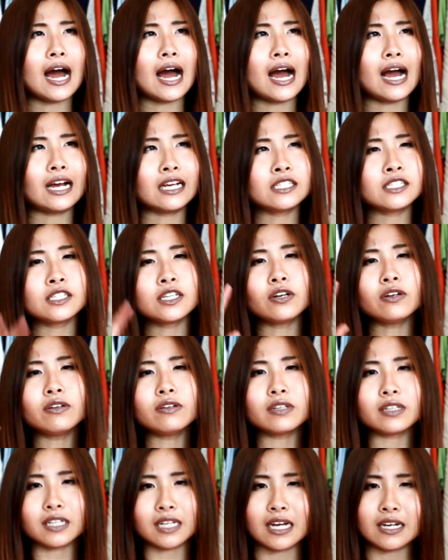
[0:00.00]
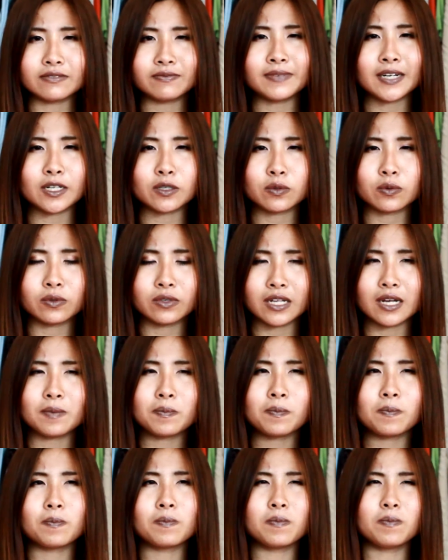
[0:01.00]
I still love my
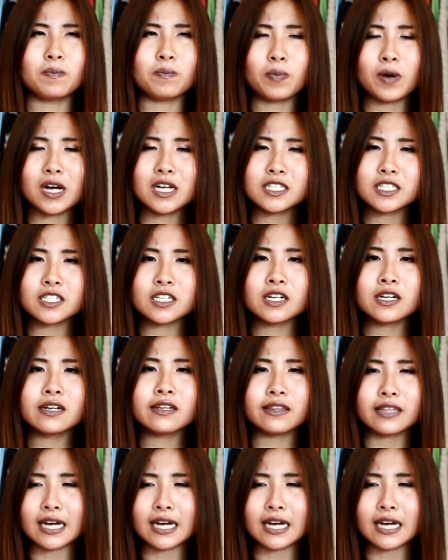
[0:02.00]
Hoola bronzer,